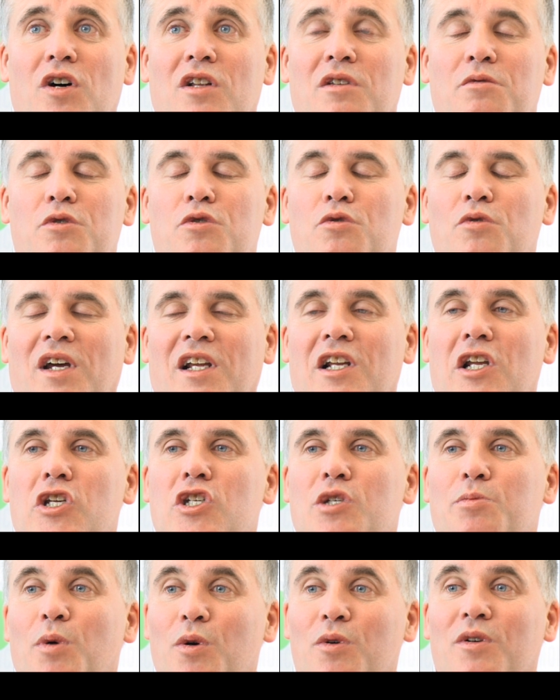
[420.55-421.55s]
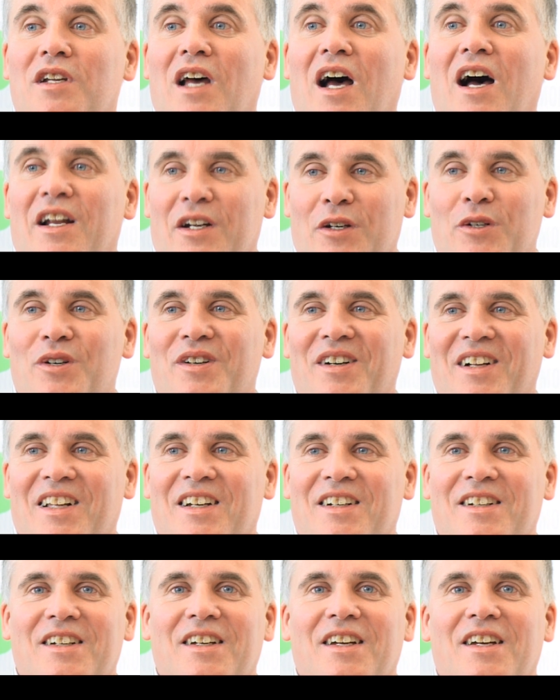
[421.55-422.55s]
of all there was no English spoken at
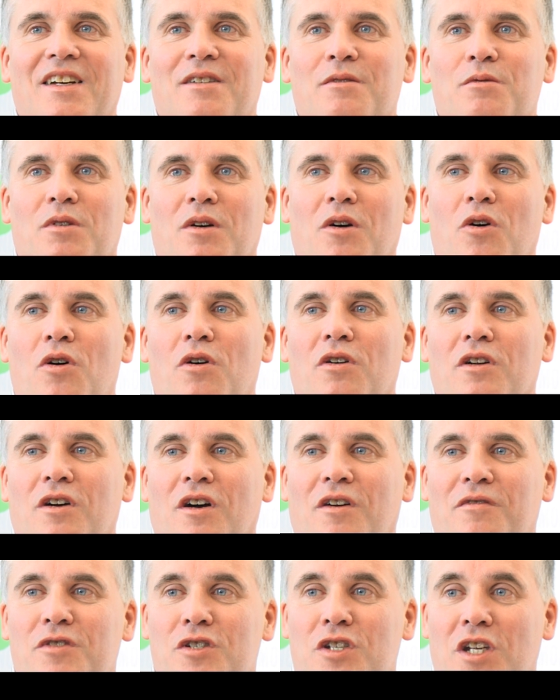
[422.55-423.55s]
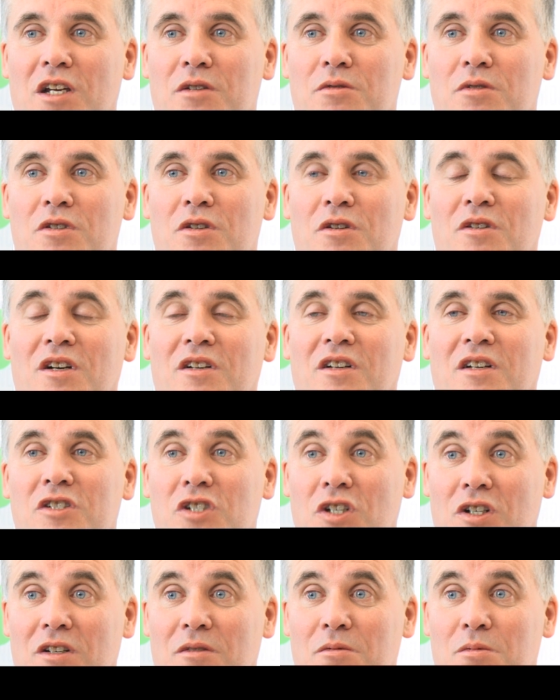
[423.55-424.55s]
all. With all conversations, so
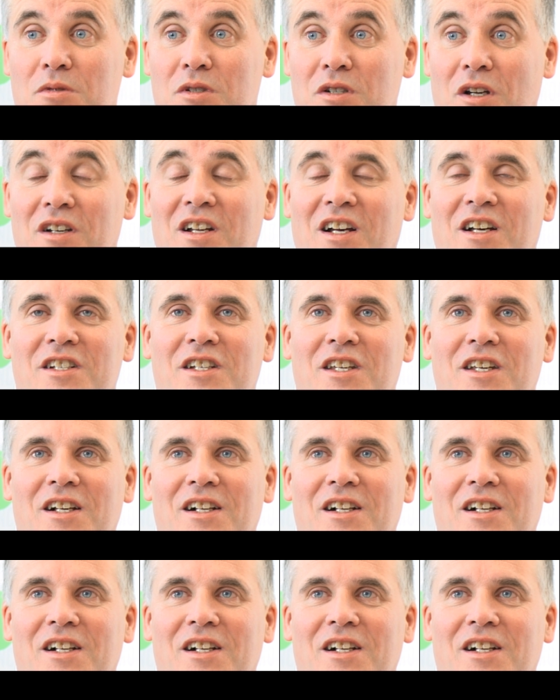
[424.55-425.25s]
it, it, was done as